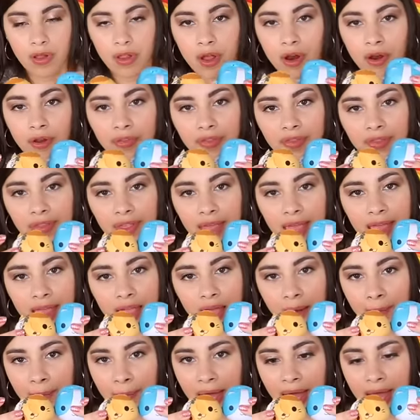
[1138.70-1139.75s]
Well, aren't
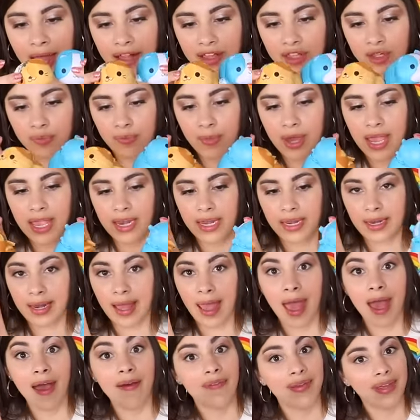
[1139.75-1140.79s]
they a match made in
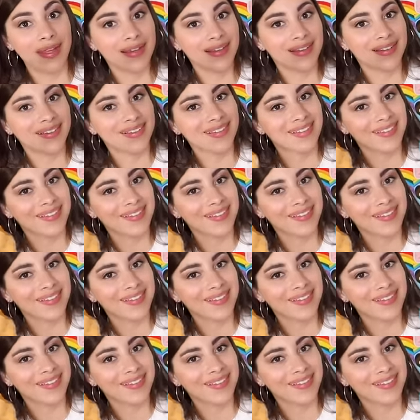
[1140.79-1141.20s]
heaven?